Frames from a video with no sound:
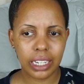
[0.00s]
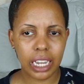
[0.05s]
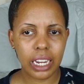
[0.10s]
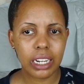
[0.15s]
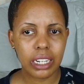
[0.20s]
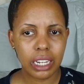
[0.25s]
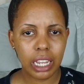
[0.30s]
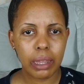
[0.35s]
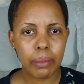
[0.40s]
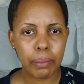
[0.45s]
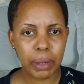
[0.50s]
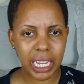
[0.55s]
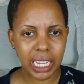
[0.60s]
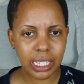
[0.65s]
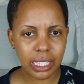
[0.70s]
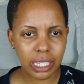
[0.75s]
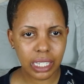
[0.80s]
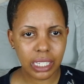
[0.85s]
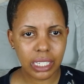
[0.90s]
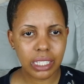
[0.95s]
day-to-day
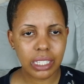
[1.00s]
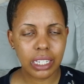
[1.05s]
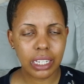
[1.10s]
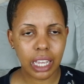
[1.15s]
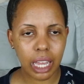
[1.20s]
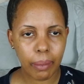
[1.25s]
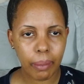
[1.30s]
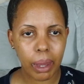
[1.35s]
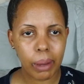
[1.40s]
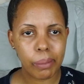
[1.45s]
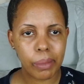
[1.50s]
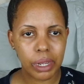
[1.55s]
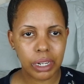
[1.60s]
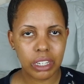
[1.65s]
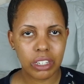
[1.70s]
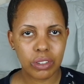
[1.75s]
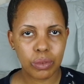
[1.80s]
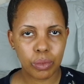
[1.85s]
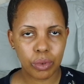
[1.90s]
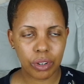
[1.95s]
basis to get my
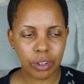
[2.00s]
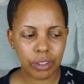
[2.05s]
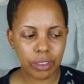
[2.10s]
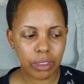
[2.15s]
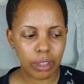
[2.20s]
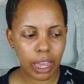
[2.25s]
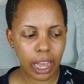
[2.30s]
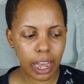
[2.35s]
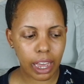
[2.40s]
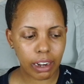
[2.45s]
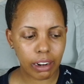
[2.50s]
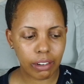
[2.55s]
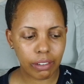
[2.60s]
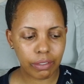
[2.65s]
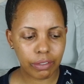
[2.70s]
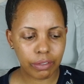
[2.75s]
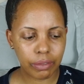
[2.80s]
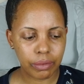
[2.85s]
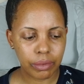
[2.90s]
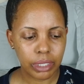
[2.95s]
money's worth
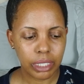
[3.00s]
And